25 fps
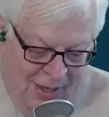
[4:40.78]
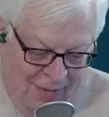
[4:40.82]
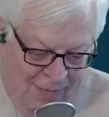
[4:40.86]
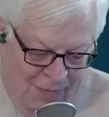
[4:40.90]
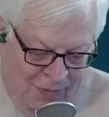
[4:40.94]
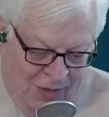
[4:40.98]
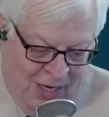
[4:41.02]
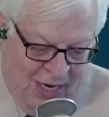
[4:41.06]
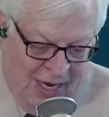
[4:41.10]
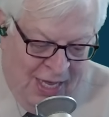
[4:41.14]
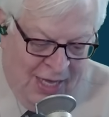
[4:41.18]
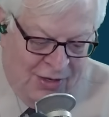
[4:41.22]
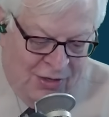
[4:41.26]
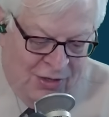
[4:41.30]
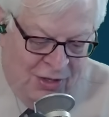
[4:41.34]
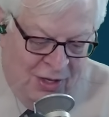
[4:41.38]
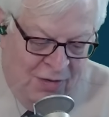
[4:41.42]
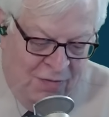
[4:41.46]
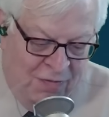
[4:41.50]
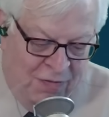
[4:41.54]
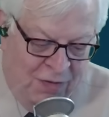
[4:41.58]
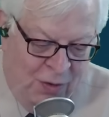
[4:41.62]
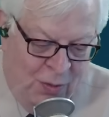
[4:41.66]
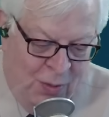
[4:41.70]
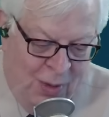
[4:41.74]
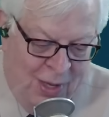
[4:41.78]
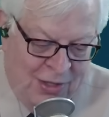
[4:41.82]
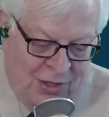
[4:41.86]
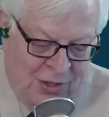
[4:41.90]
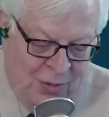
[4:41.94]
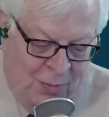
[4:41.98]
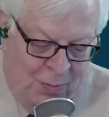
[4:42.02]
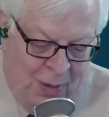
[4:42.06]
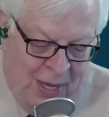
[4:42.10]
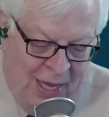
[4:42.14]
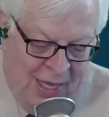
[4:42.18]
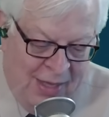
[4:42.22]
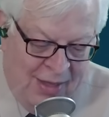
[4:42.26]
the next influenza
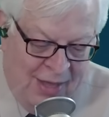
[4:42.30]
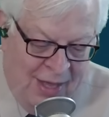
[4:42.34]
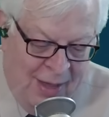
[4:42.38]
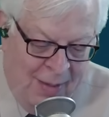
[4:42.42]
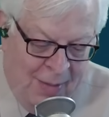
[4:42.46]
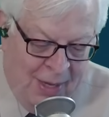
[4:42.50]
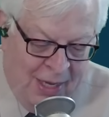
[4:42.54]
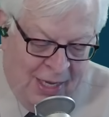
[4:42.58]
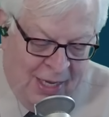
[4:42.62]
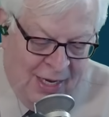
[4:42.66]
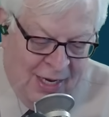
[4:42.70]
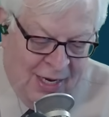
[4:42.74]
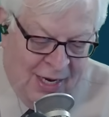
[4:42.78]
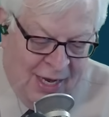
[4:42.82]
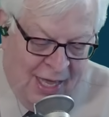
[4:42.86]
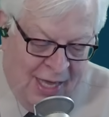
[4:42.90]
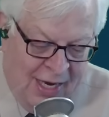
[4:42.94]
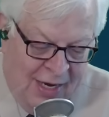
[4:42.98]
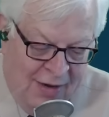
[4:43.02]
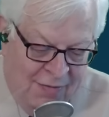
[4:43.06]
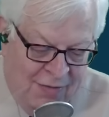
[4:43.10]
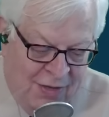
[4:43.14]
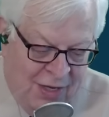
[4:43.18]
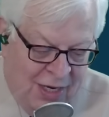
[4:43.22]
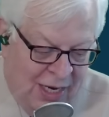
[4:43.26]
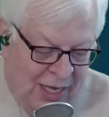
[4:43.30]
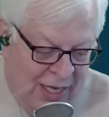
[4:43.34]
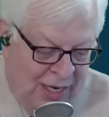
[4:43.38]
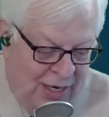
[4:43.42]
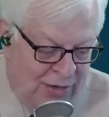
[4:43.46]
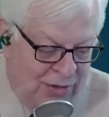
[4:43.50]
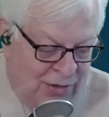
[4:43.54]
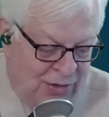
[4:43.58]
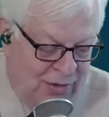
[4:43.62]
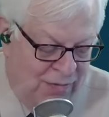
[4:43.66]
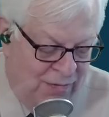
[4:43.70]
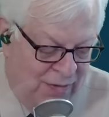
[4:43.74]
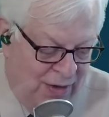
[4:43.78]
pandemic in light of the
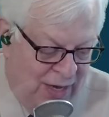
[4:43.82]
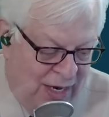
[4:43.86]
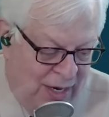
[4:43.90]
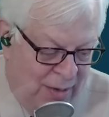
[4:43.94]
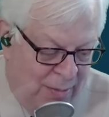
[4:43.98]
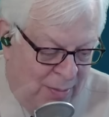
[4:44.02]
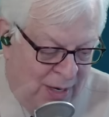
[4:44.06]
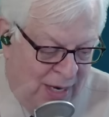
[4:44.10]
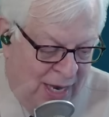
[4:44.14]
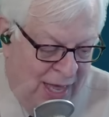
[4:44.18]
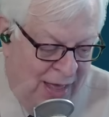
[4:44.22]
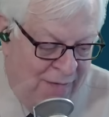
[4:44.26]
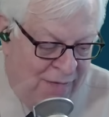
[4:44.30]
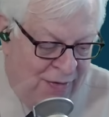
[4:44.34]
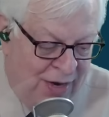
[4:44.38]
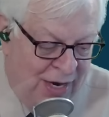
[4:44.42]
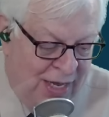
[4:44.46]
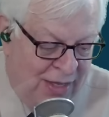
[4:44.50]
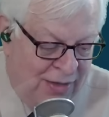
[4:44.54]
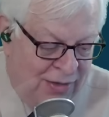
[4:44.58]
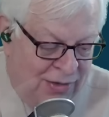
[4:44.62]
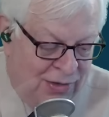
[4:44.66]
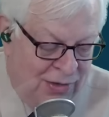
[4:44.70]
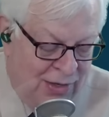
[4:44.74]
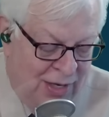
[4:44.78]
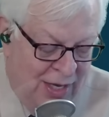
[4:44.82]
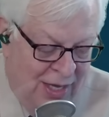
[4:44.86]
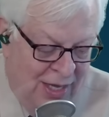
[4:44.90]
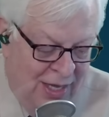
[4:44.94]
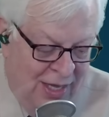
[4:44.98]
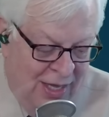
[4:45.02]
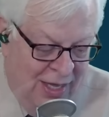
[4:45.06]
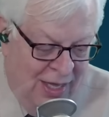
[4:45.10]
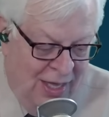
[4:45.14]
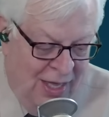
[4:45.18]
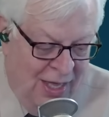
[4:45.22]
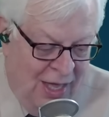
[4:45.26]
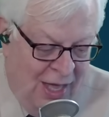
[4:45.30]
latest available evidence
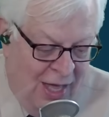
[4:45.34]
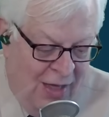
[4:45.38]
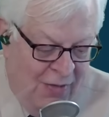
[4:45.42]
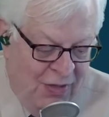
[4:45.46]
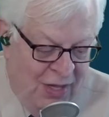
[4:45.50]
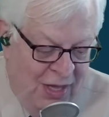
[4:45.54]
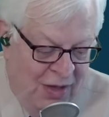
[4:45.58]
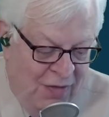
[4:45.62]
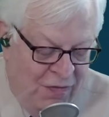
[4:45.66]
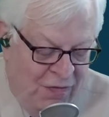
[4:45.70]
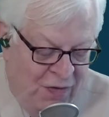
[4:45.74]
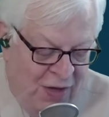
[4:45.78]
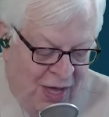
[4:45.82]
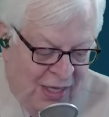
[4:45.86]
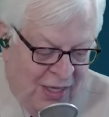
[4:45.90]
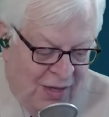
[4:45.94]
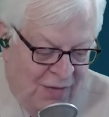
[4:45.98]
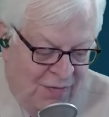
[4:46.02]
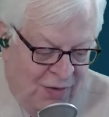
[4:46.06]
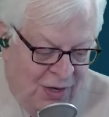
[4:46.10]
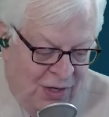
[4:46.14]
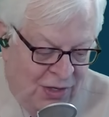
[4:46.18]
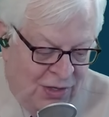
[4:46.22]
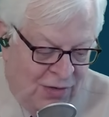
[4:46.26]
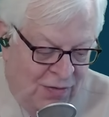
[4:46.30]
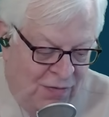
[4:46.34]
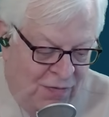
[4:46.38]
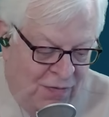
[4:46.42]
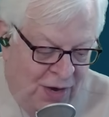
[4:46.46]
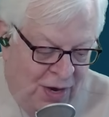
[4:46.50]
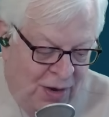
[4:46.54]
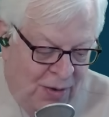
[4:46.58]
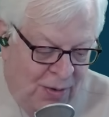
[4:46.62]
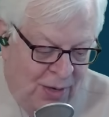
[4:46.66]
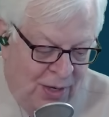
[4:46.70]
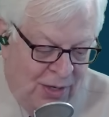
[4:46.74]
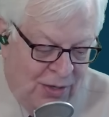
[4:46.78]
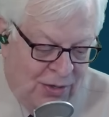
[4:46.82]
on the effectiveness of
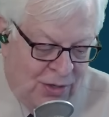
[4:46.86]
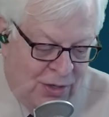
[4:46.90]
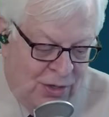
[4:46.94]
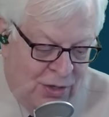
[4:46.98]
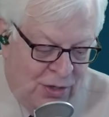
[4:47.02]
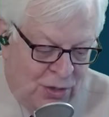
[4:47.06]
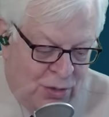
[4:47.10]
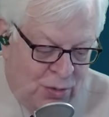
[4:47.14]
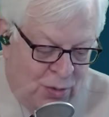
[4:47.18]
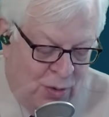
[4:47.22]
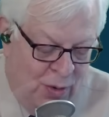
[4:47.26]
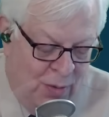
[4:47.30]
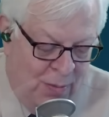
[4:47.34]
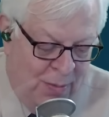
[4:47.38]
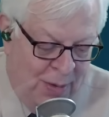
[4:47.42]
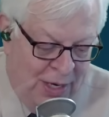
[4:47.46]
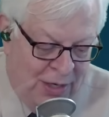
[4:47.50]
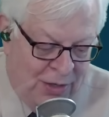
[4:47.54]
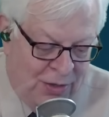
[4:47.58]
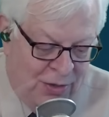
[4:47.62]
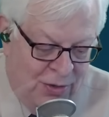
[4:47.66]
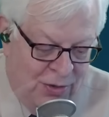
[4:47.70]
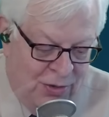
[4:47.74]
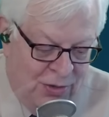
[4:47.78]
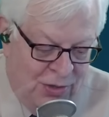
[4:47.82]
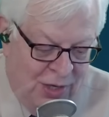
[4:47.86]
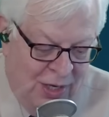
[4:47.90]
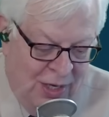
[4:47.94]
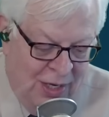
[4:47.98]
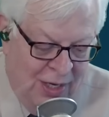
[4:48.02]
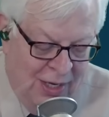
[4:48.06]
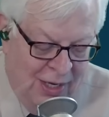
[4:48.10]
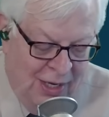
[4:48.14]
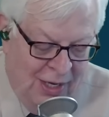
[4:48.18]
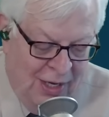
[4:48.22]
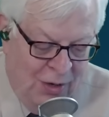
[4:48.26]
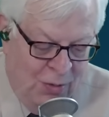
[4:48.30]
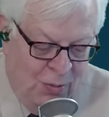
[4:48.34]
various control measures
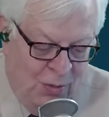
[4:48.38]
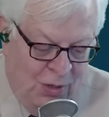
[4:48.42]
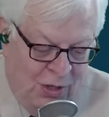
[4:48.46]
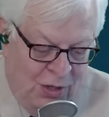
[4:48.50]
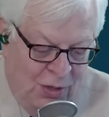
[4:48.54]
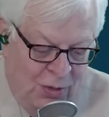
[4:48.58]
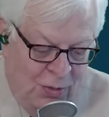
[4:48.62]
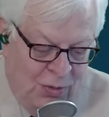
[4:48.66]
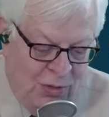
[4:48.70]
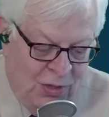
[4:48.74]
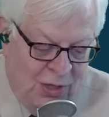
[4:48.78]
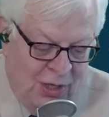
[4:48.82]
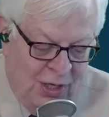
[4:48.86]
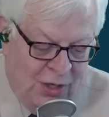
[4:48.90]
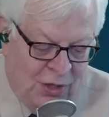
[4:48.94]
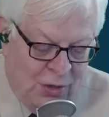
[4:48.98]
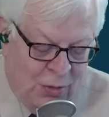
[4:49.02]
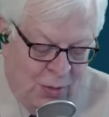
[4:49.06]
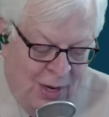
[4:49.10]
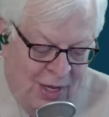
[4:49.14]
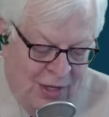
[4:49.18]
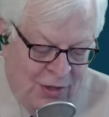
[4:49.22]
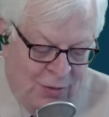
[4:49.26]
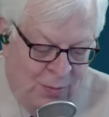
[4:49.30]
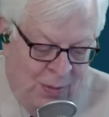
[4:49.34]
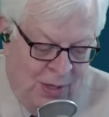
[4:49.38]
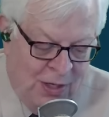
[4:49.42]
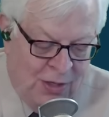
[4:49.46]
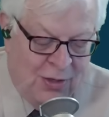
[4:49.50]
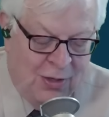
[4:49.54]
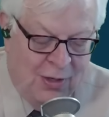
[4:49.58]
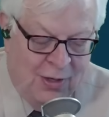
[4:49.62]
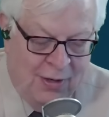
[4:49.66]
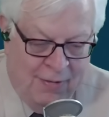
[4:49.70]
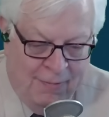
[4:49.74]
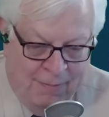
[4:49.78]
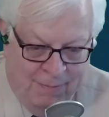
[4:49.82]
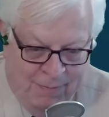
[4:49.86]
in reducing
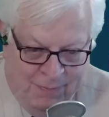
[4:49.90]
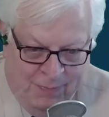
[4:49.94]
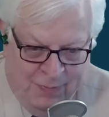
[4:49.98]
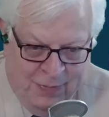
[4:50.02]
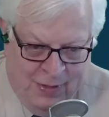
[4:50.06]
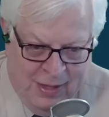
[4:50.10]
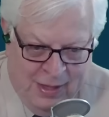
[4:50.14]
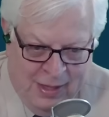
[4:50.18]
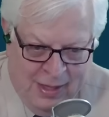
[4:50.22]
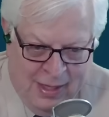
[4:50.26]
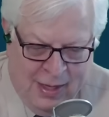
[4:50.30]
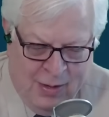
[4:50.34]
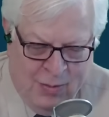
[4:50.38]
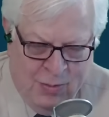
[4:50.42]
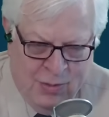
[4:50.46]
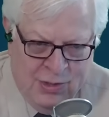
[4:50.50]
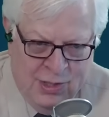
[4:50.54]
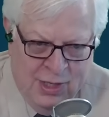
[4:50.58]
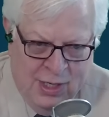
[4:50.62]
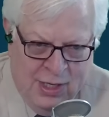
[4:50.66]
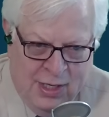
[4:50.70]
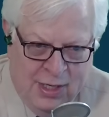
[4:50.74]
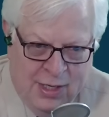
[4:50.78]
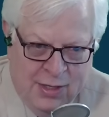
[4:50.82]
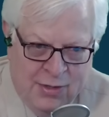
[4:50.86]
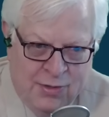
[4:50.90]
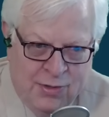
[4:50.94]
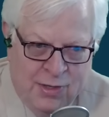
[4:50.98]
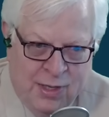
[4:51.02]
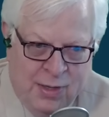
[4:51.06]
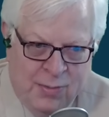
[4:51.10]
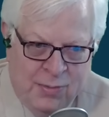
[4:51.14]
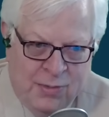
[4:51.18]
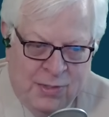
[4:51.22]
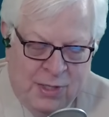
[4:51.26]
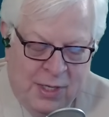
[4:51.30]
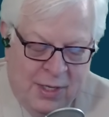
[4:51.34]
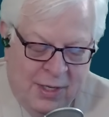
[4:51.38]
transmission. That was English. That
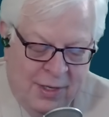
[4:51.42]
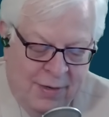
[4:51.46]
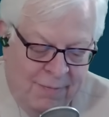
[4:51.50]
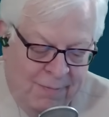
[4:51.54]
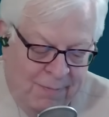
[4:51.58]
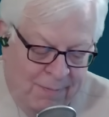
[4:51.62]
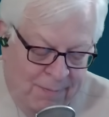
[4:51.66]
was good.